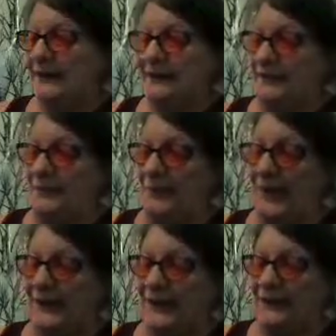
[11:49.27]
It's the
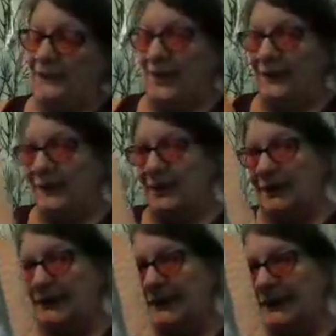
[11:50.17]
black and white
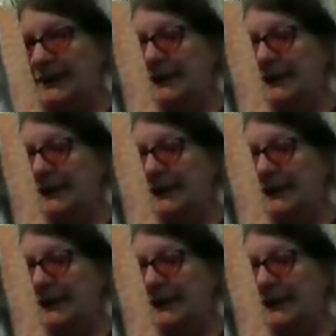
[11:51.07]
one.